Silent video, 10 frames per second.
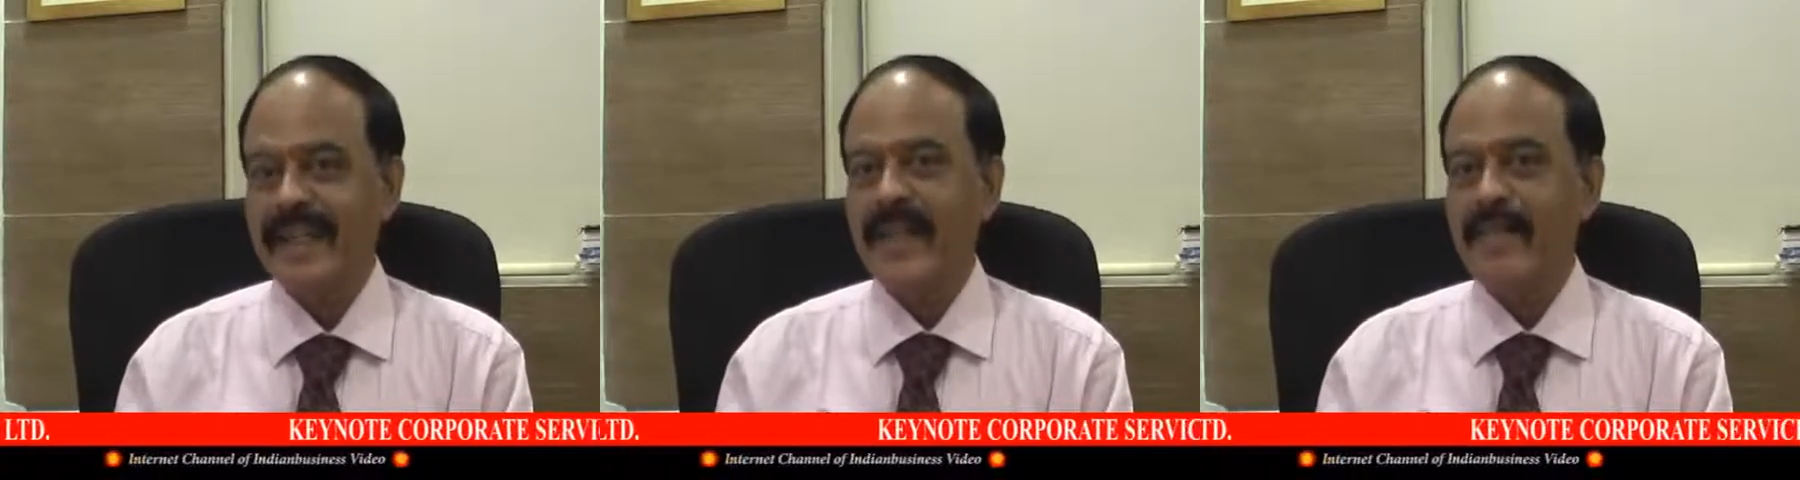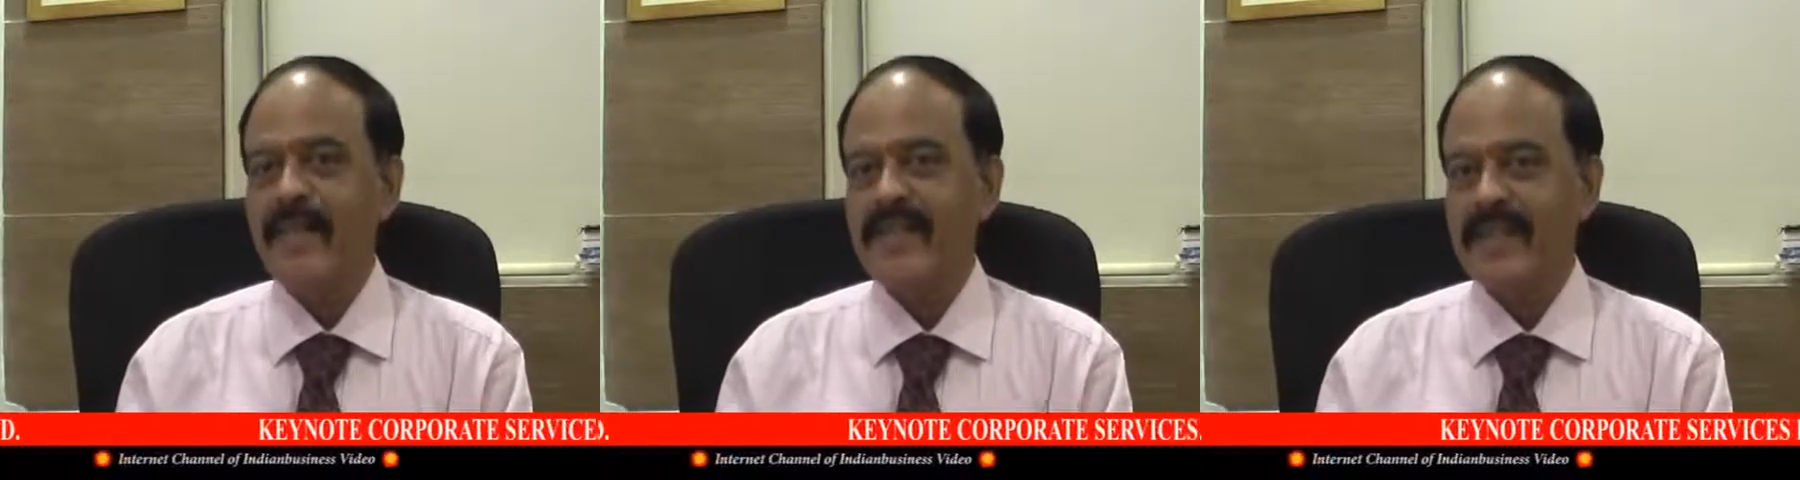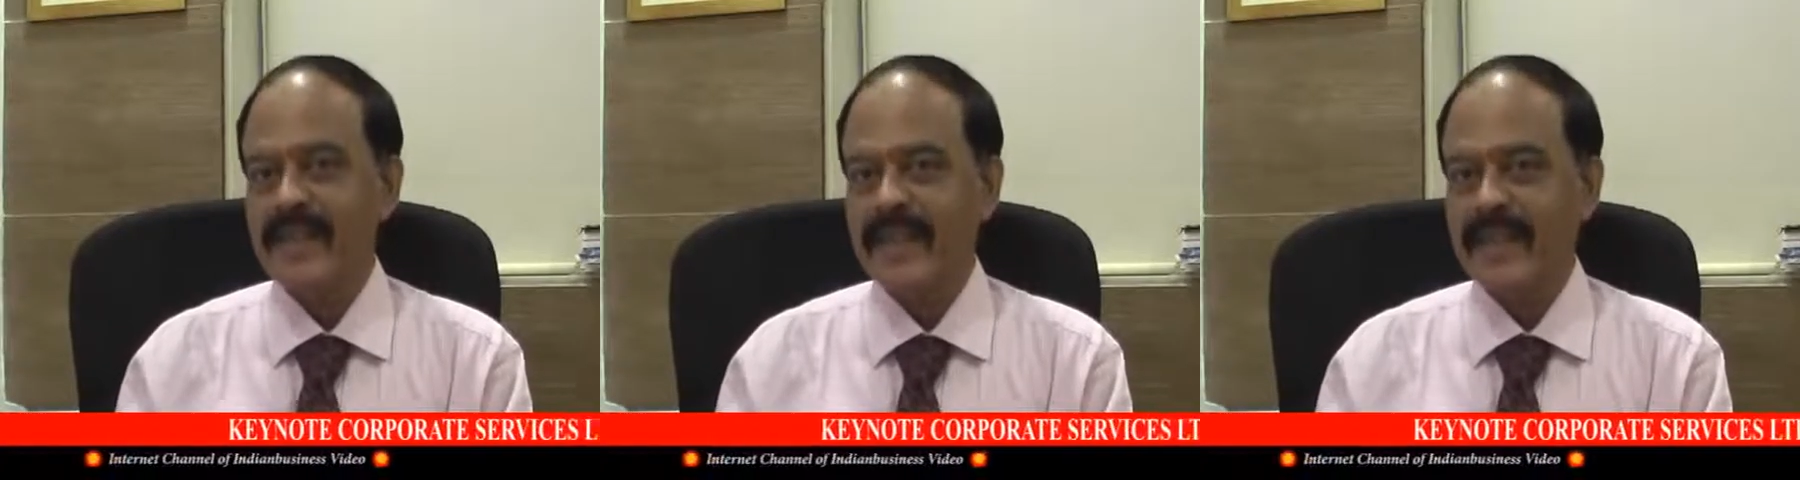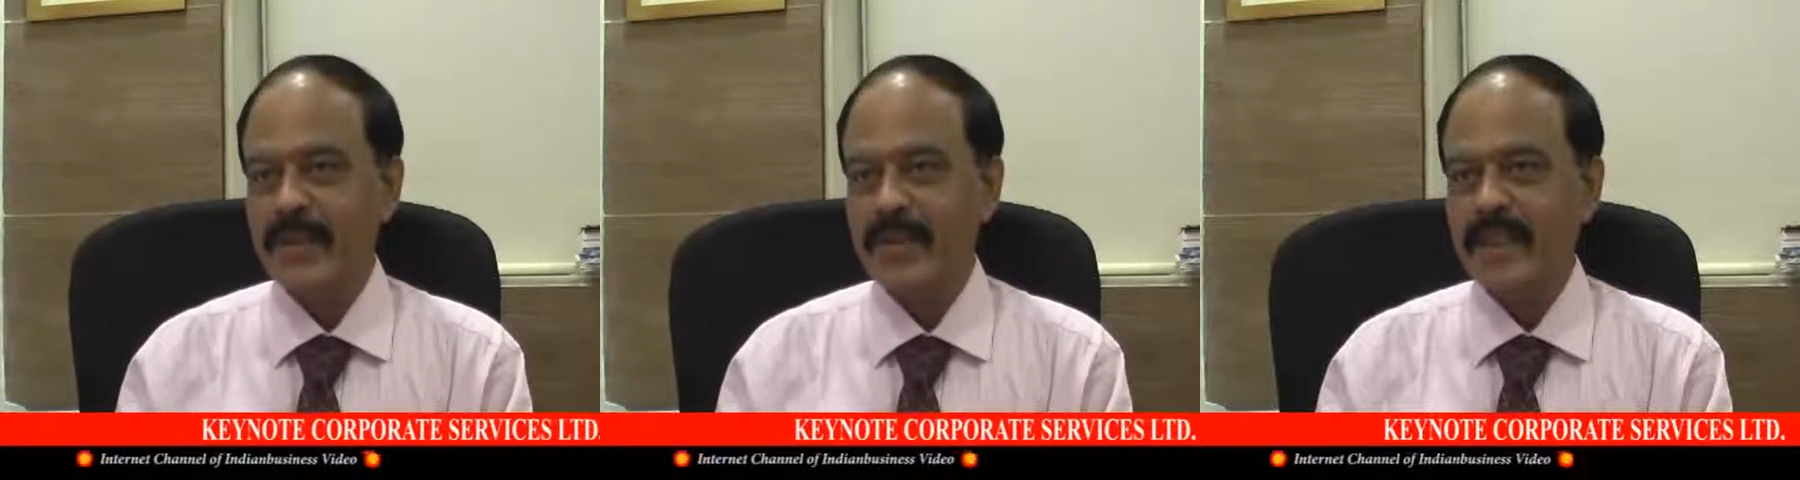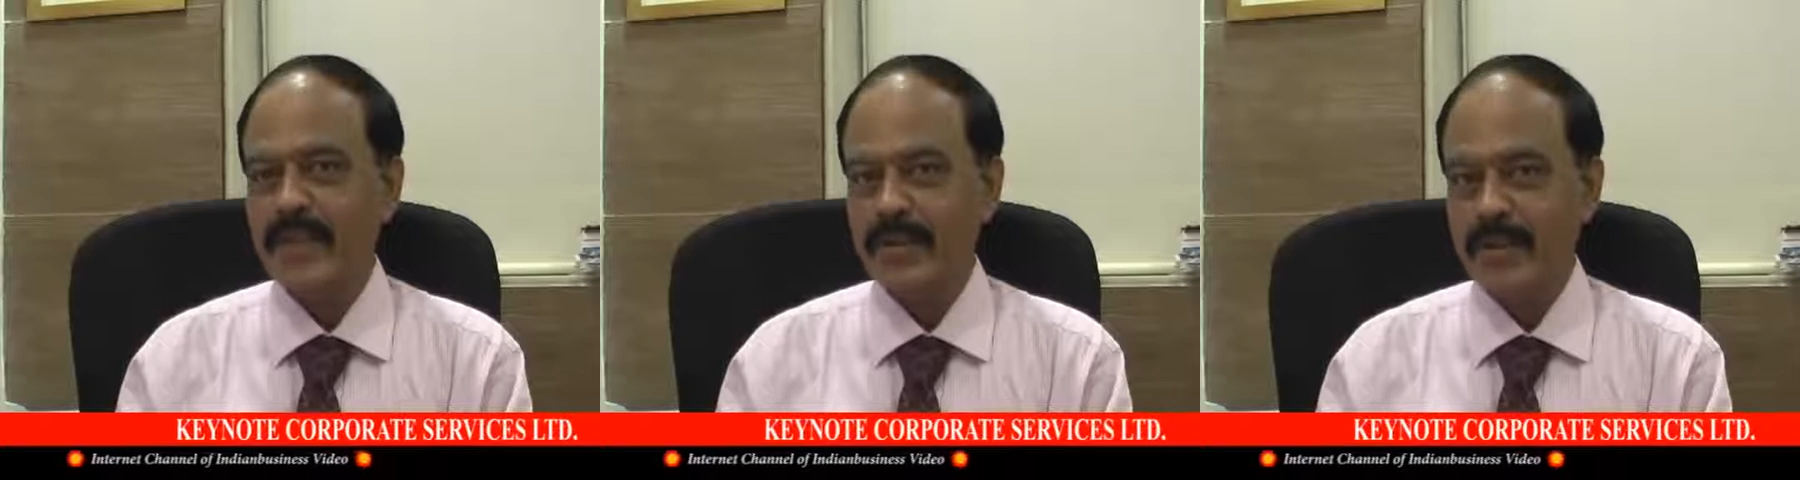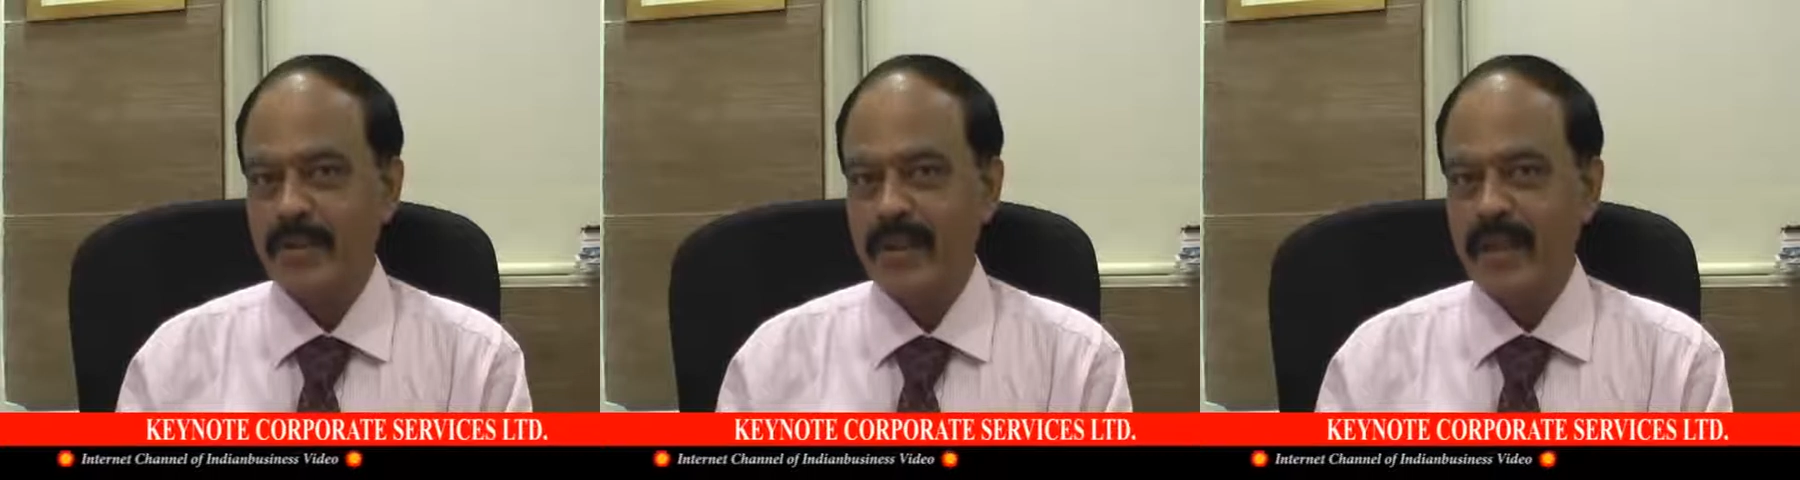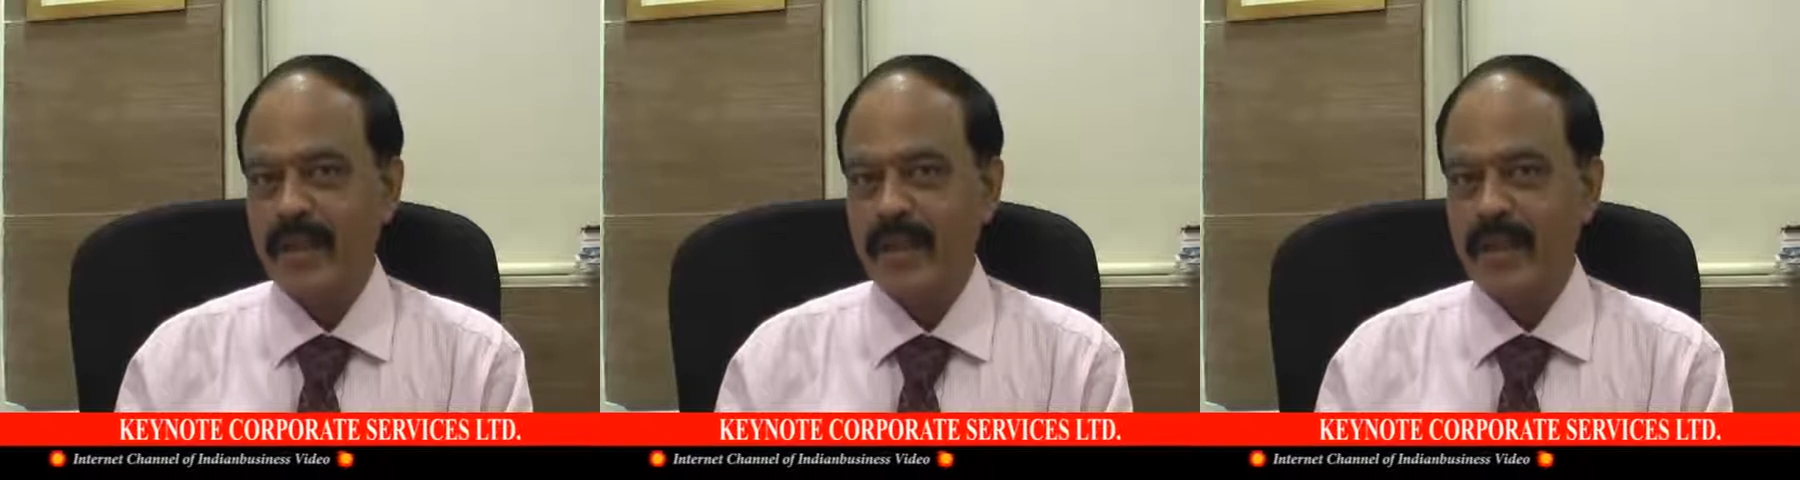income levels that is being shown,